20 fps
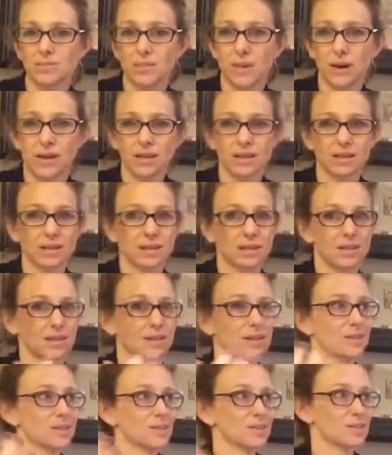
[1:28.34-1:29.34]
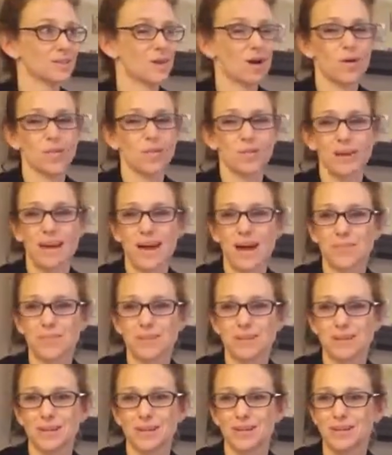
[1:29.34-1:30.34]
But you saw what
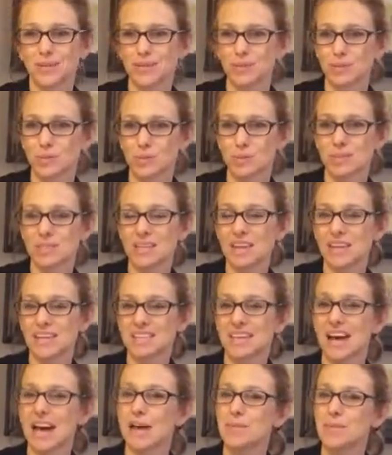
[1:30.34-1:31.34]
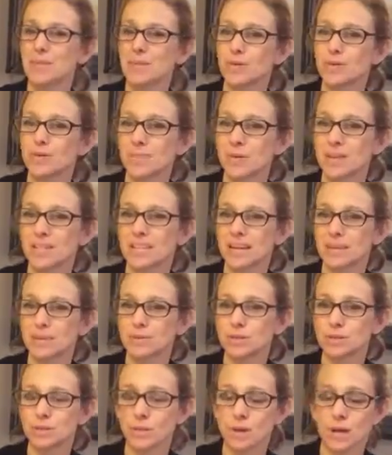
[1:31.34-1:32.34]
happened here. This was nighttime. It was a
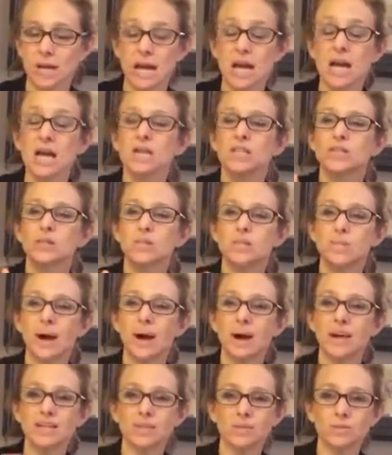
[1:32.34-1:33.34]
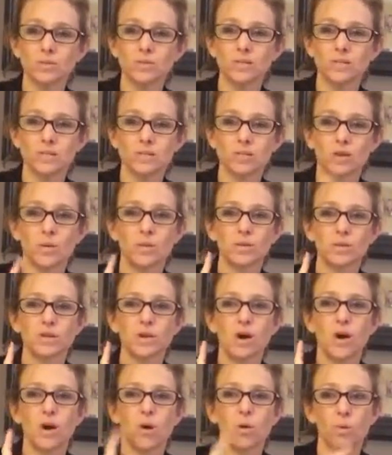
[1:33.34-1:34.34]
bedtime story. So my story is going to start with
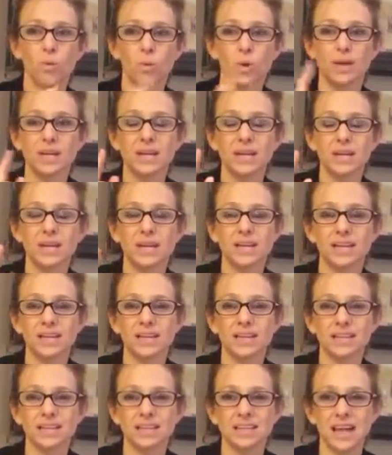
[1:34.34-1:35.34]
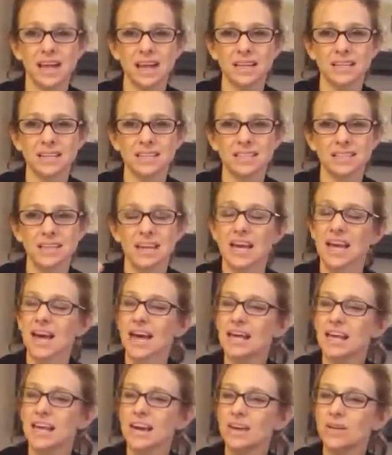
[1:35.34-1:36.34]
a one night.
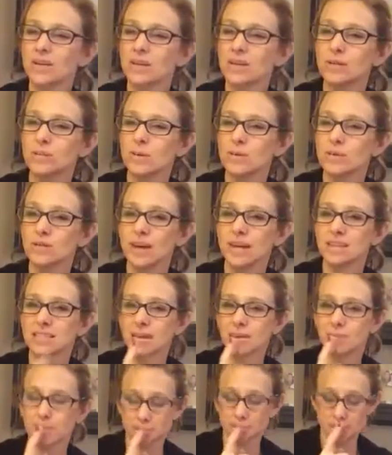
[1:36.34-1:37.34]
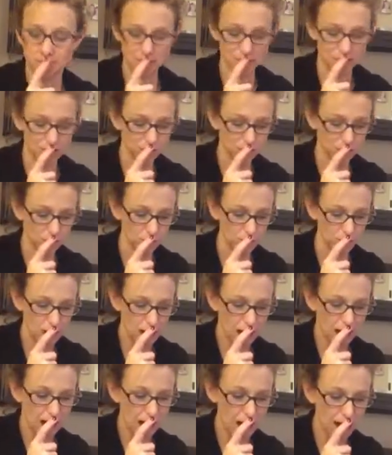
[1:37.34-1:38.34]
And I already wrote that topic sentence for you.
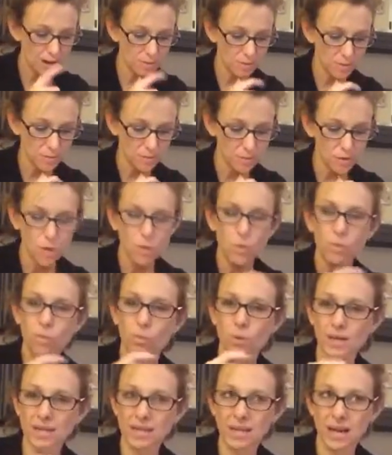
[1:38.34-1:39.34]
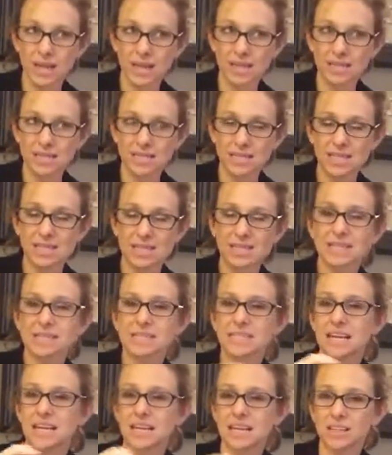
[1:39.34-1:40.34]
I wrote, one night,
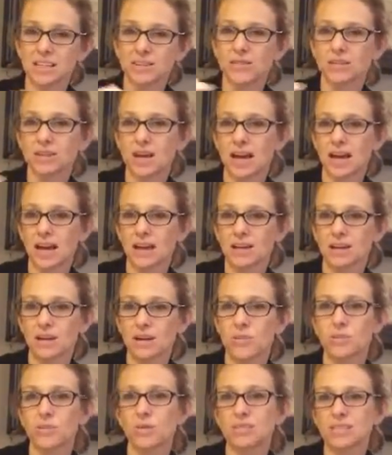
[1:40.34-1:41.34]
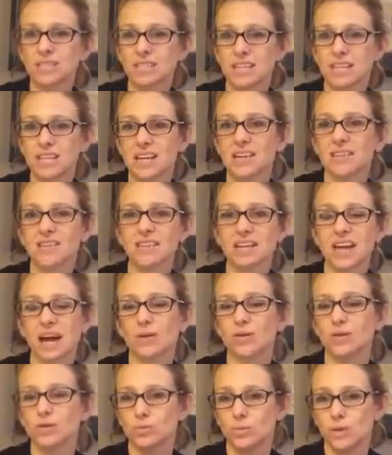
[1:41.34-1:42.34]
Tanner and I were sitting on the
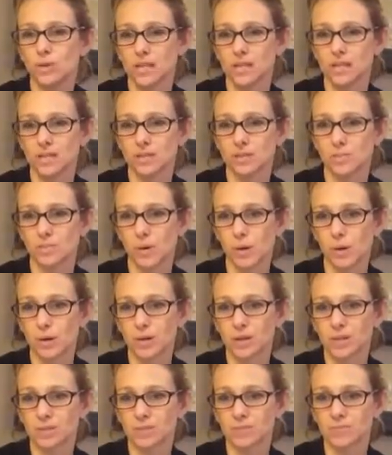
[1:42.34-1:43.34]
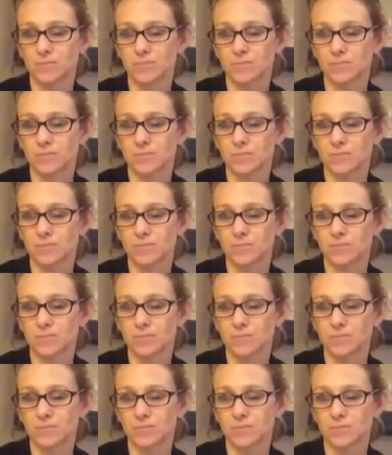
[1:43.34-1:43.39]
couch reading this book.